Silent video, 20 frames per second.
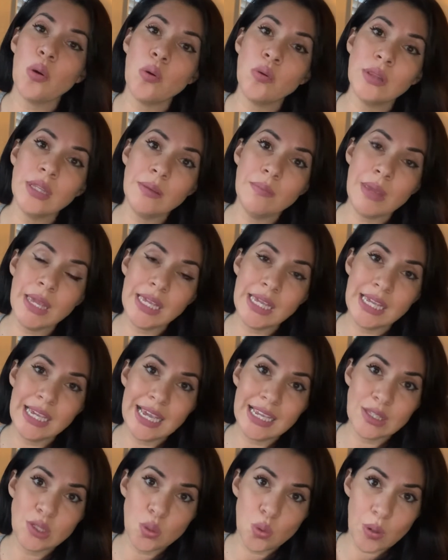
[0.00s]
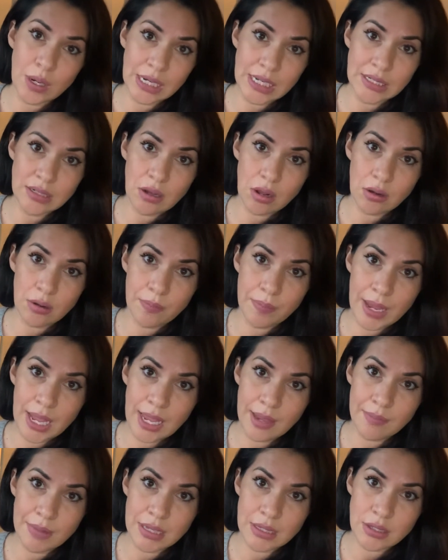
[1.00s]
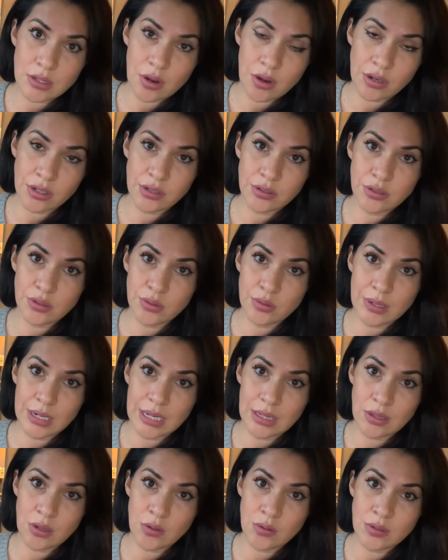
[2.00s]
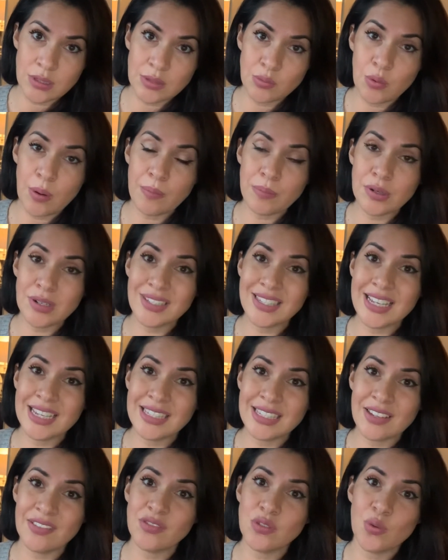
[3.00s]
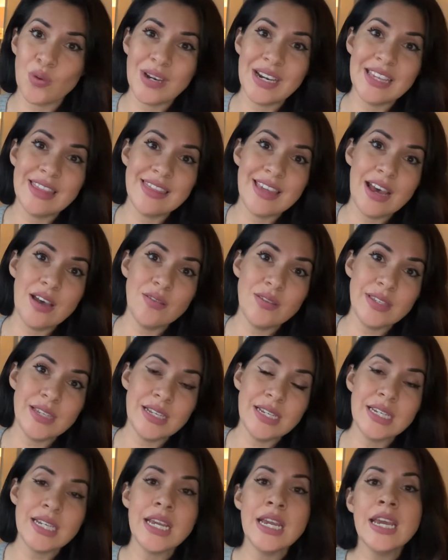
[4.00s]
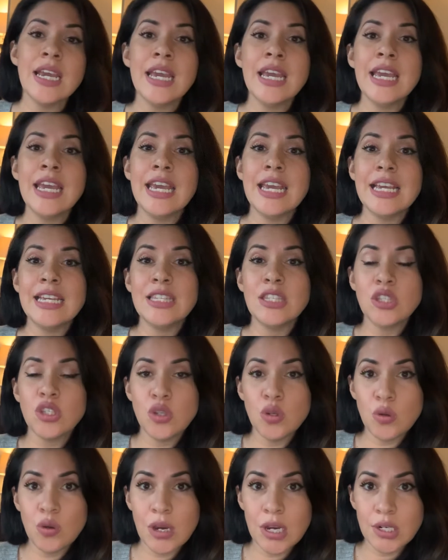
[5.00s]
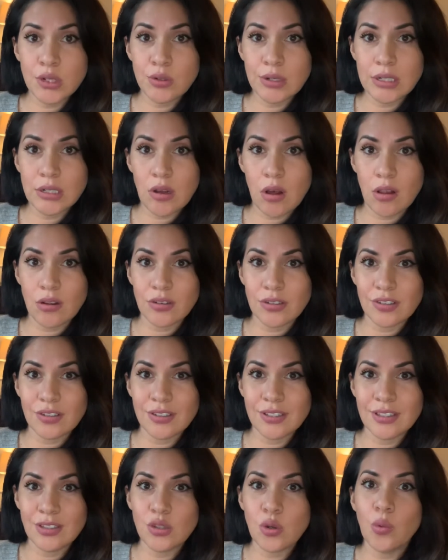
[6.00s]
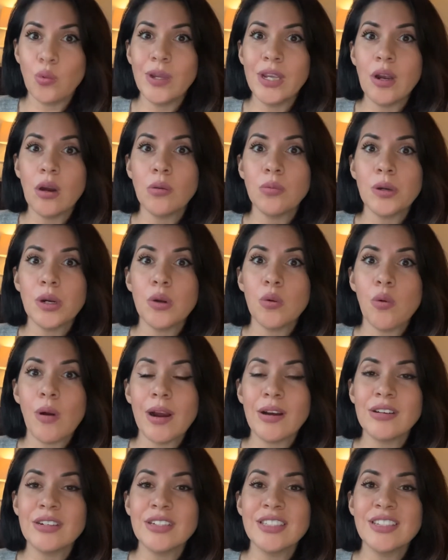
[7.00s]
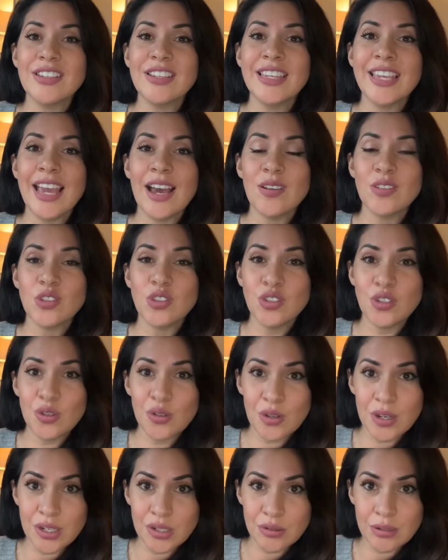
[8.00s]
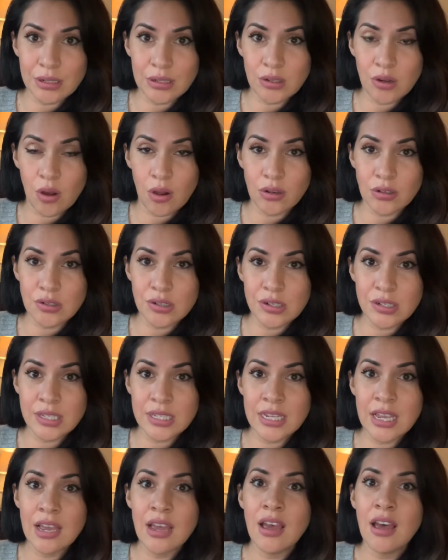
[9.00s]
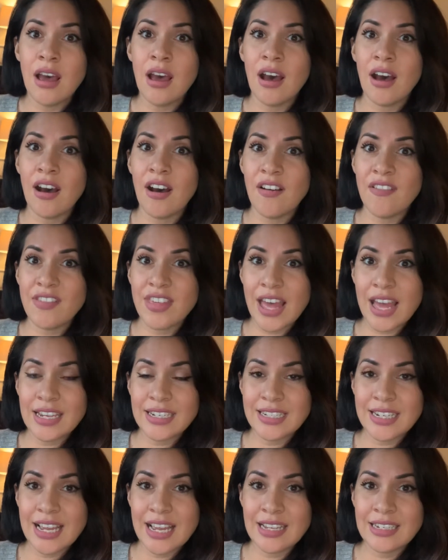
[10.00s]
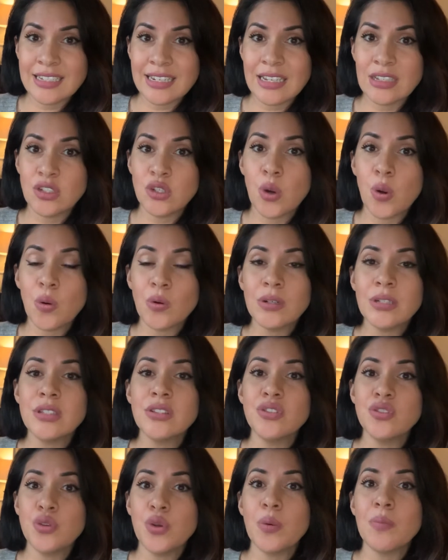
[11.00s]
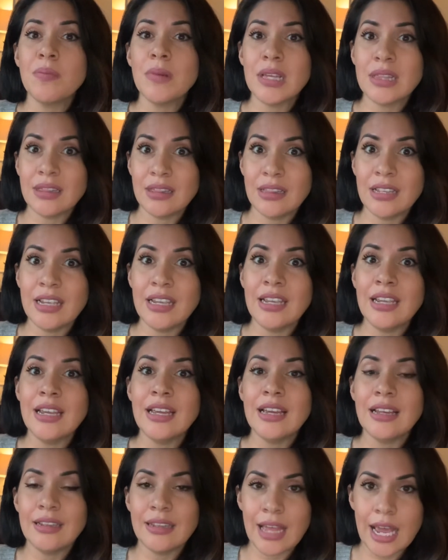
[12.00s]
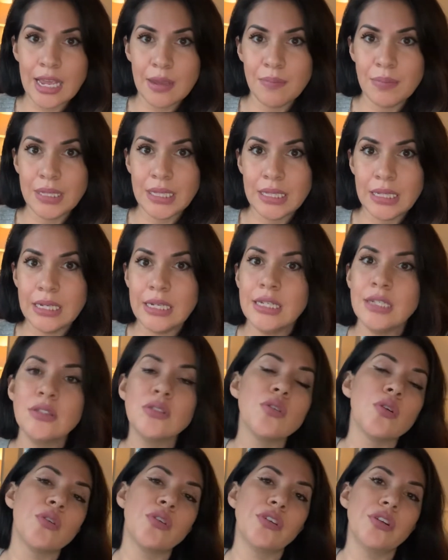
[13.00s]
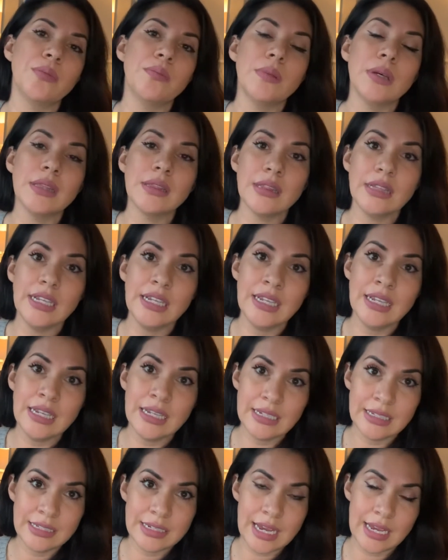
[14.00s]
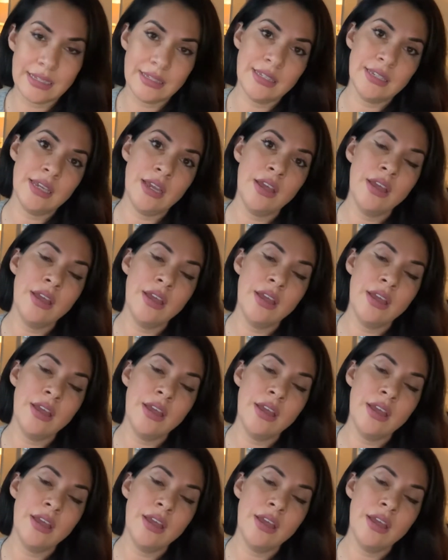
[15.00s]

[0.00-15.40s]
only making a $20 payment on your student loans, 1% of $20,000 is $200. So we are required to count $200 of that debt towards your monthly liabilities or your monthly debt.